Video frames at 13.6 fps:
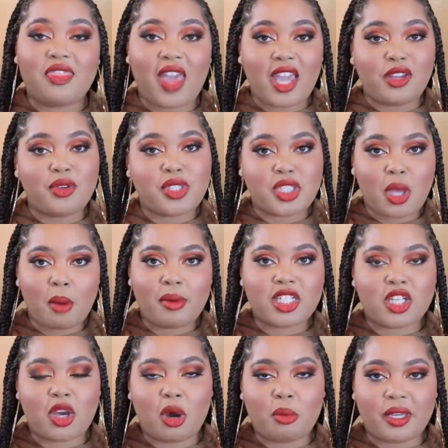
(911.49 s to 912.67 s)
Thank you so
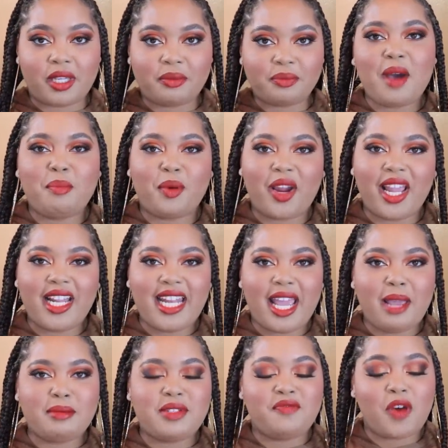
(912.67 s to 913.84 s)
much, Goby. A brand
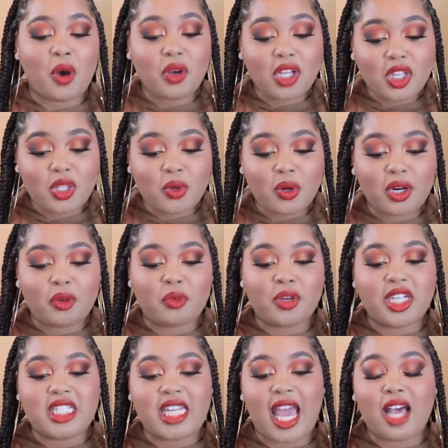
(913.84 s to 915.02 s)
named Focallure
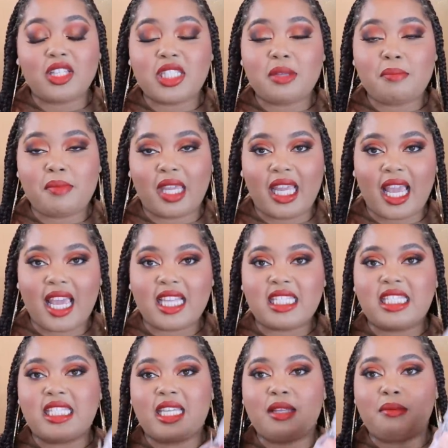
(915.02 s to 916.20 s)
reached out to me and
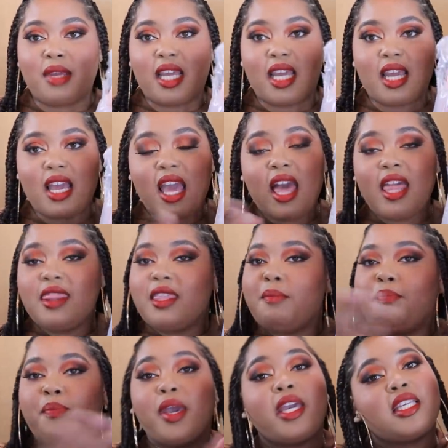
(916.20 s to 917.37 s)
sent me the
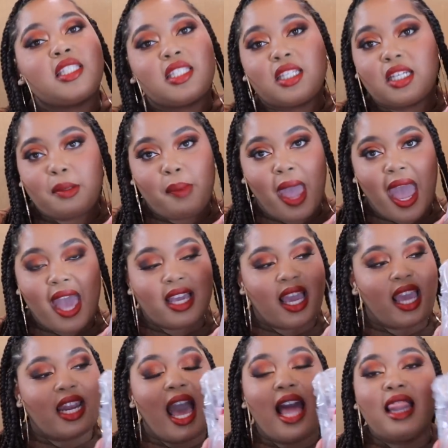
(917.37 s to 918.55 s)
biggest goodie pack,
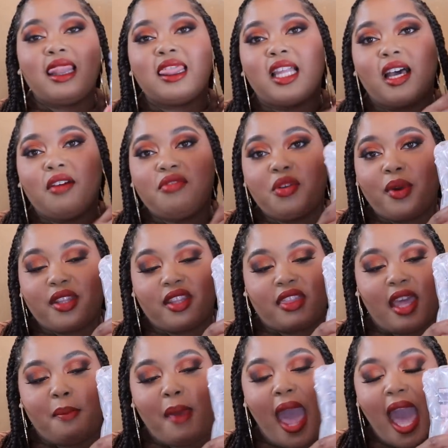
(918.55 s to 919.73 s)
and I love the way that
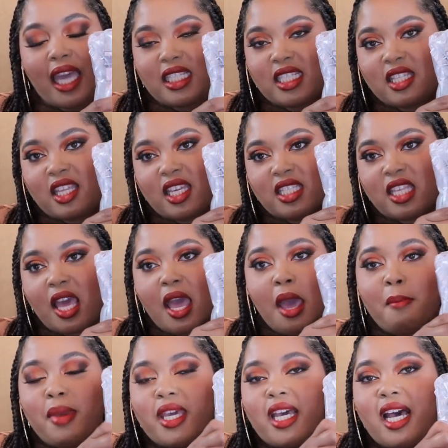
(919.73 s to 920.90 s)
they package this
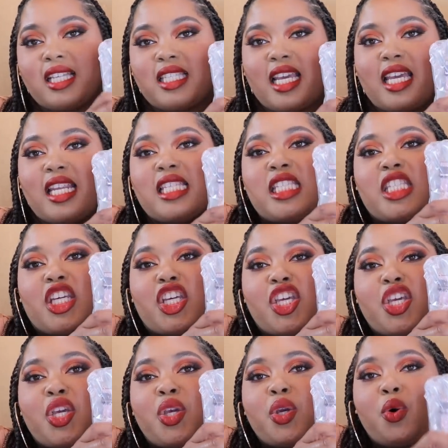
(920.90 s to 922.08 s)
because it is
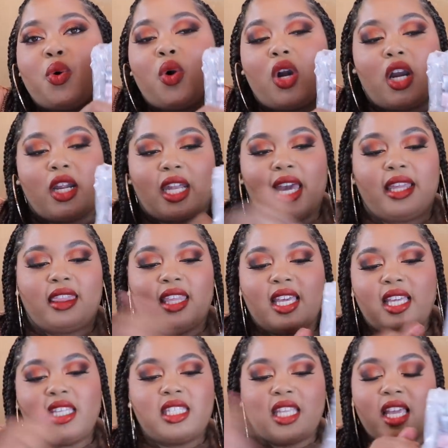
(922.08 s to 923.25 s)
secure. Like,
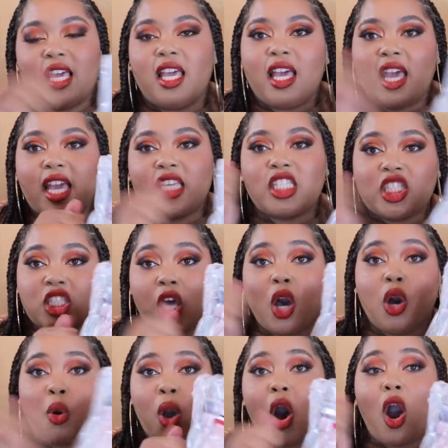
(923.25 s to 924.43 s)
this is
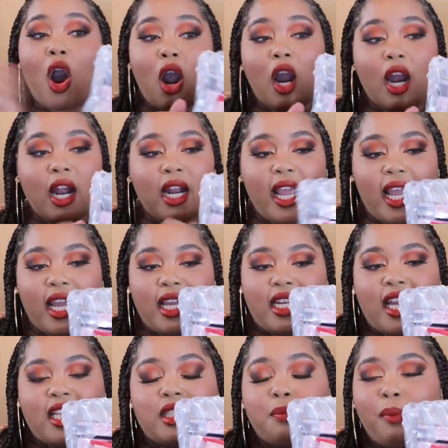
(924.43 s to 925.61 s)
so hard, and
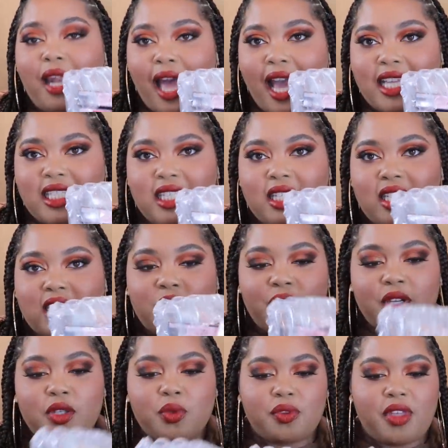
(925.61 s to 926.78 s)
it's plastic and it's
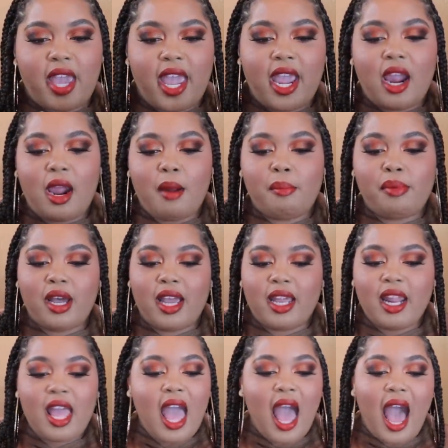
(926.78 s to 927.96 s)
filled with air,
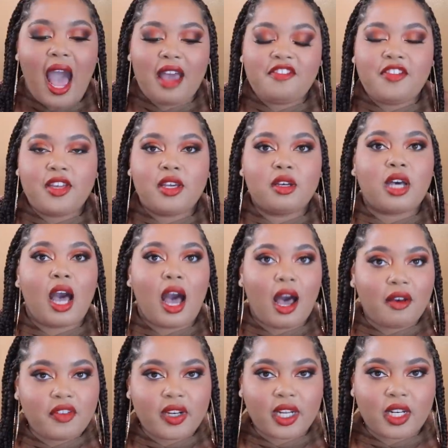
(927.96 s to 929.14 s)
but I feel
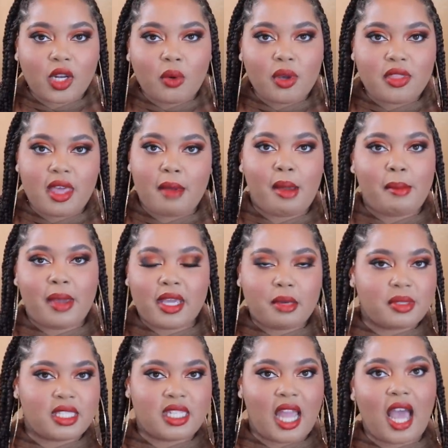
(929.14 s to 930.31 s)
confident knowing that my
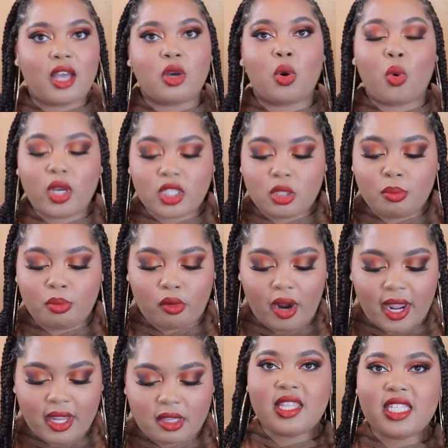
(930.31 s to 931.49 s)
makeup is not going to
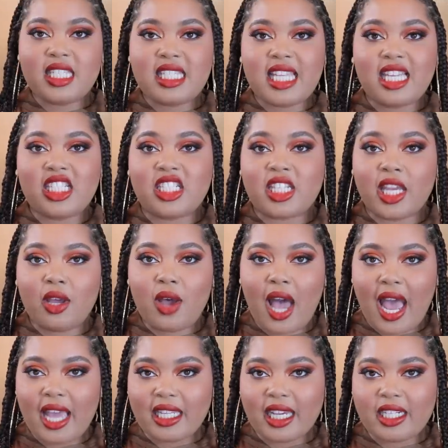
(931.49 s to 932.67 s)
break. This is a gel
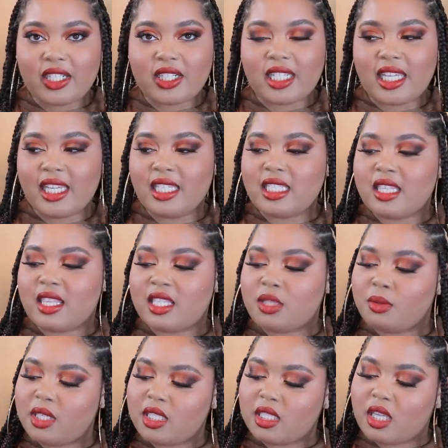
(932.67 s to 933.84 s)
eyeliner kit. This
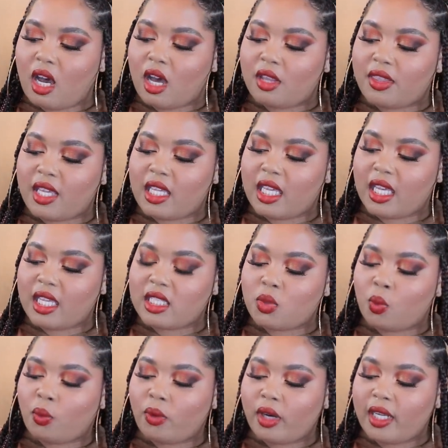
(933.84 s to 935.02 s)
one is called the
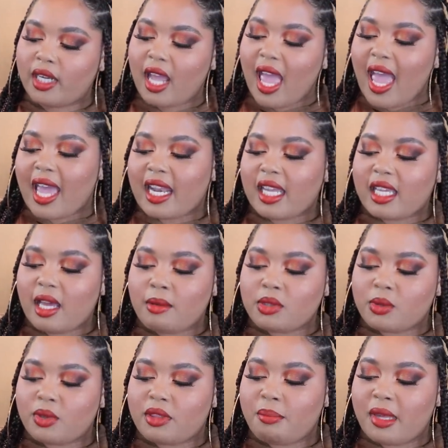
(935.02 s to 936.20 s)
Kits One, and it
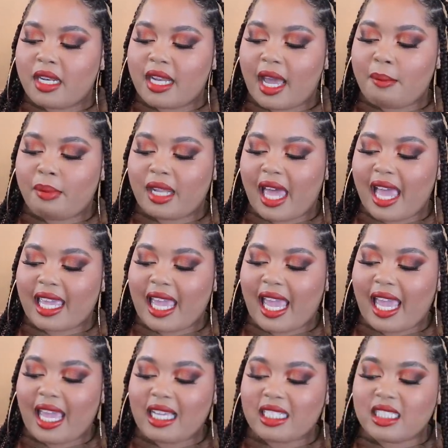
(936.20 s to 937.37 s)
comes with midnight black
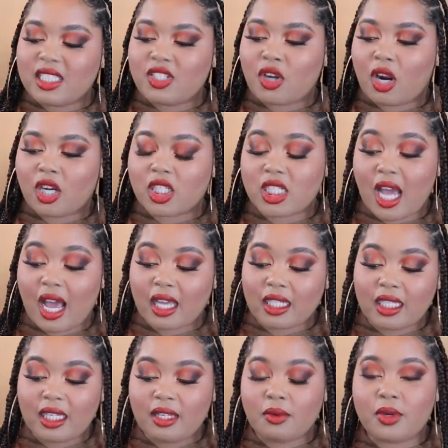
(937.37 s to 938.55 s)
and dark
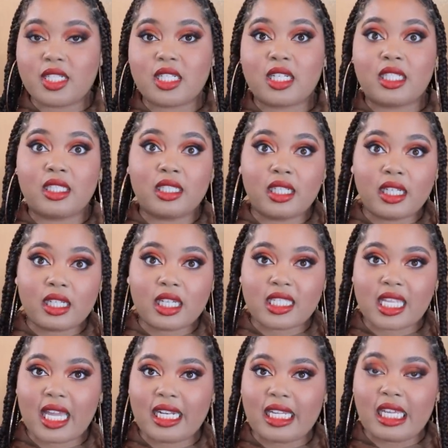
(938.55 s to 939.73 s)
chocolate, which good
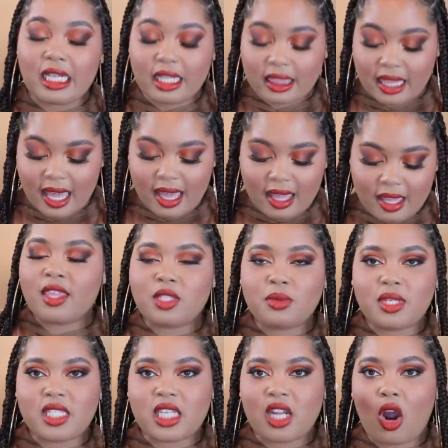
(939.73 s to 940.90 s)
because I needed that. This
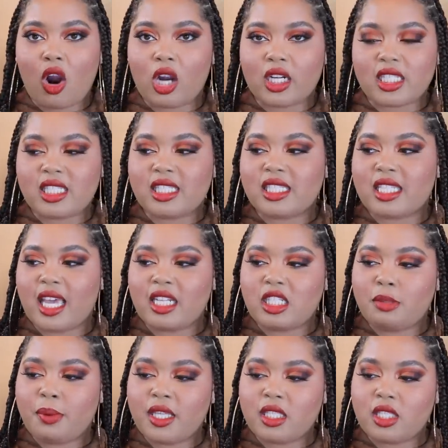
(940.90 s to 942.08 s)
one is an artist
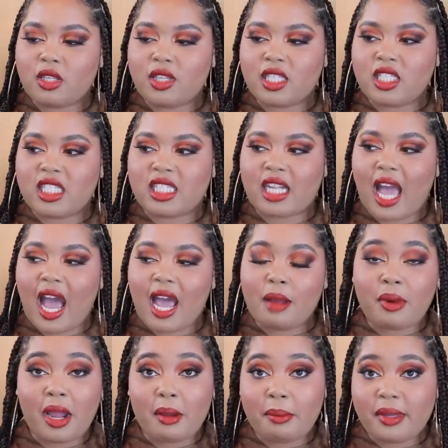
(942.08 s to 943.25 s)
sketch pencil. This is an
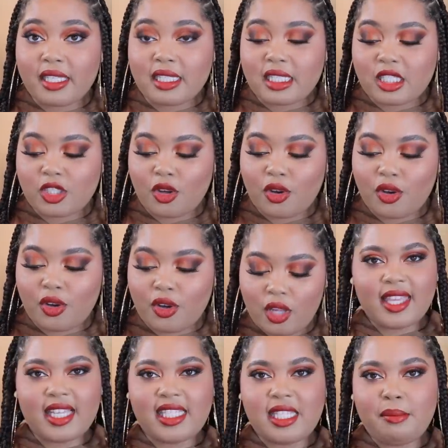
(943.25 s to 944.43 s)
eyebrow pencil.
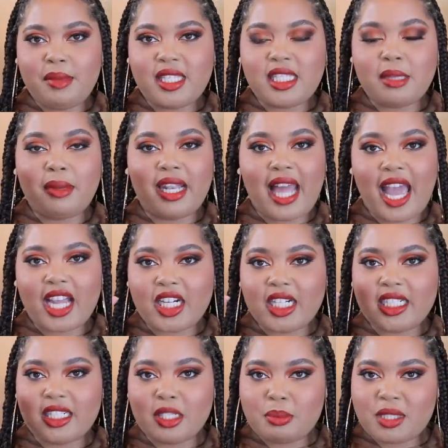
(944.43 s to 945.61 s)
They sent me some
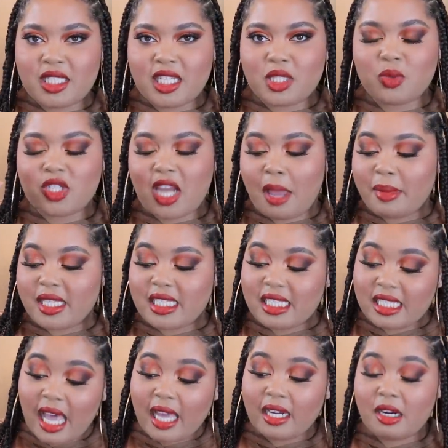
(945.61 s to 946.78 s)
lacquered lipsticks, which I'm
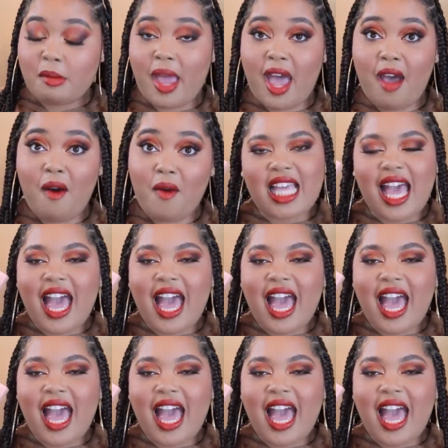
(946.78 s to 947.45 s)
excited about.